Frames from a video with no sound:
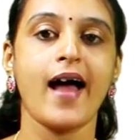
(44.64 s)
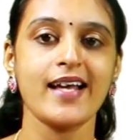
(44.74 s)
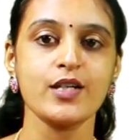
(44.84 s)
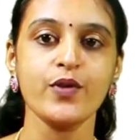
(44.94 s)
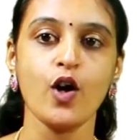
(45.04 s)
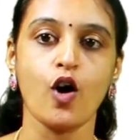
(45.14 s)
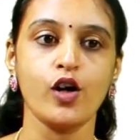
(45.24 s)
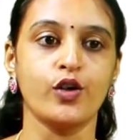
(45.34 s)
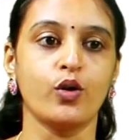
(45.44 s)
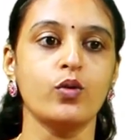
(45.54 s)
As we
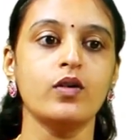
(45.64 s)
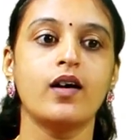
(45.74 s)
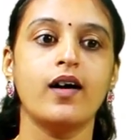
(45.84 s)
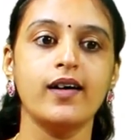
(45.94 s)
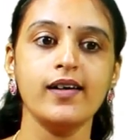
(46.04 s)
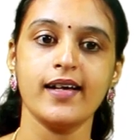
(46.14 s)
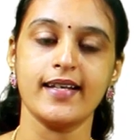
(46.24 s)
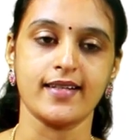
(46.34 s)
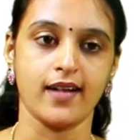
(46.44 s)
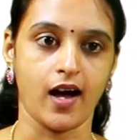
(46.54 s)
all know, a
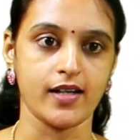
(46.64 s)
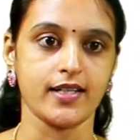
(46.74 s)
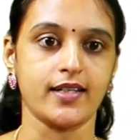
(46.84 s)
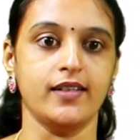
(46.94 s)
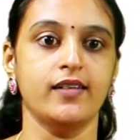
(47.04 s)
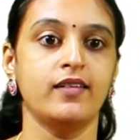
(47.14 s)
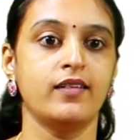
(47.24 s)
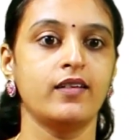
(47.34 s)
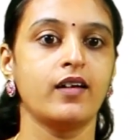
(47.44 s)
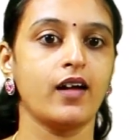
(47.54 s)
is an article.
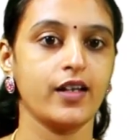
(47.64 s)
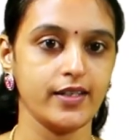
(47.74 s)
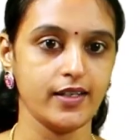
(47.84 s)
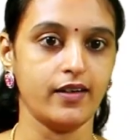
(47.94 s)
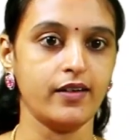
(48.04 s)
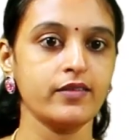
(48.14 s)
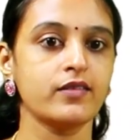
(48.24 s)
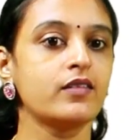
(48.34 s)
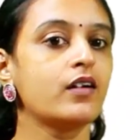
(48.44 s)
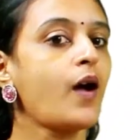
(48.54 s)
Here,
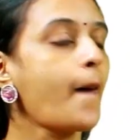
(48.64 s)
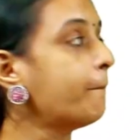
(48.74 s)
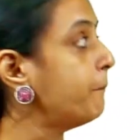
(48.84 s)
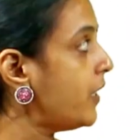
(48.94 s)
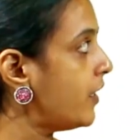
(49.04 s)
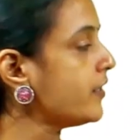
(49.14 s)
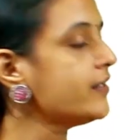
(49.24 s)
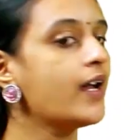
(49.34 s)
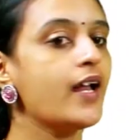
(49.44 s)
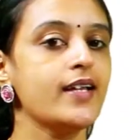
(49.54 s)

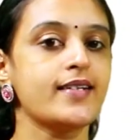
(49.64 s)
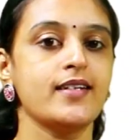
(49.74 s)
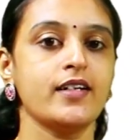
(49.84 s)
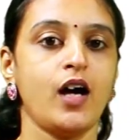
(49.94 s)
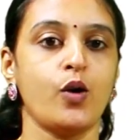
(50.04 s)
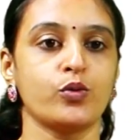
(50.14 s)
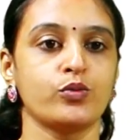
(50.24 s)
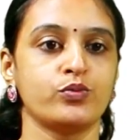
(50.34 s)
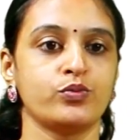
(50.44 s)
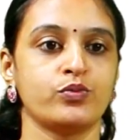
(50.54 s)
bird is the
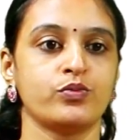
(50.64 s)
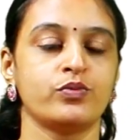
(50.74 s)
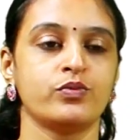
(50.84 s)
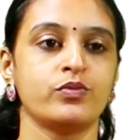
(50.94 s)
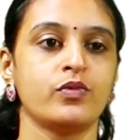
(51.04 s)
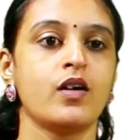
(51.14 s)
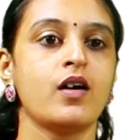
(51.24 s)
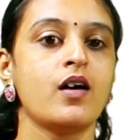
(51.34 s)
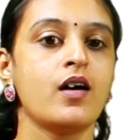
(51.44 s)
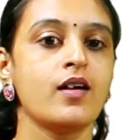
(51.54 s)
noun.
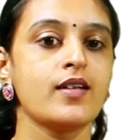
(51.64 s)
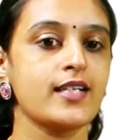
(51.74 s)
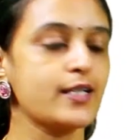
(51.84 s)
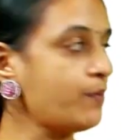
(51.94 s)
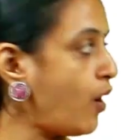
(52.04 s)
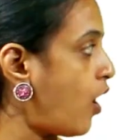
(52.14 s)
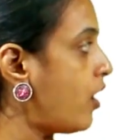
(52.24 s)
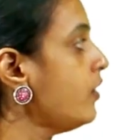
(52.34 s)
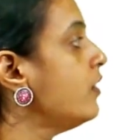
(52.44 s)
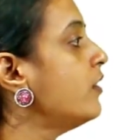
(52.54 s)

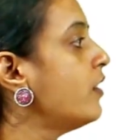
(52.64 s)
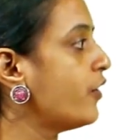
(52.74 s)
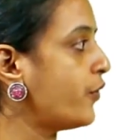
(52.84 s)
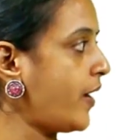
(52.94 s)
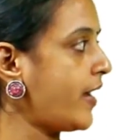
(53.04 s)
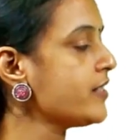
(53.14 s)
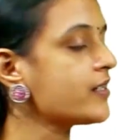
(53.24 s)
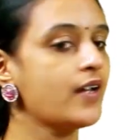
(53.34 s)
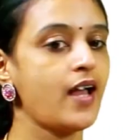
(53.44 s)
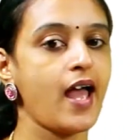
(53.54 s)
Small,
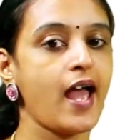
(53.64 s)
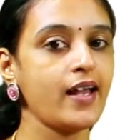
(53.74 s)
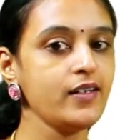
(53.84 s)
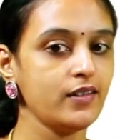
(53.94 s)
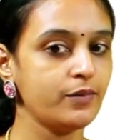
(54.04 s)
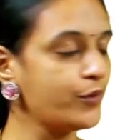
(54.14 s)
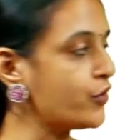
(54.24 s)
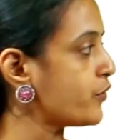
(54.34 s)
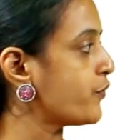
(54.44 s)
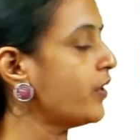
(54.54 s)
red and
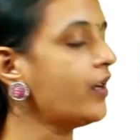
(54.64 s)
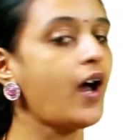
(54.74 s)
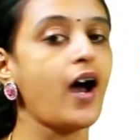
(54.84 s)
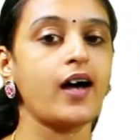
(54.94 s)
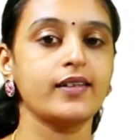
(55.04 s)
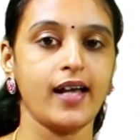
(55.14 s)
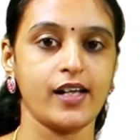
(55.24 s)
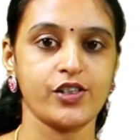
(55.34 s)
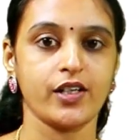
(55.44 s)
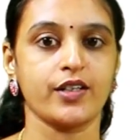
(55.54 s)
beautiful are the
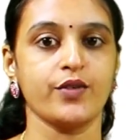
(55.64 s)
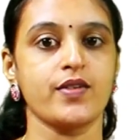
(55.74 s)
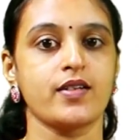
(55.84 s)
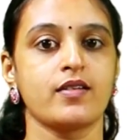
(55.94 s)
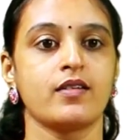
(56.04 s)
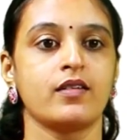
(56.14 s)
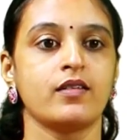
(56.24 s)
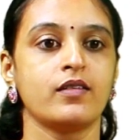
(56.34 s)
adjectives.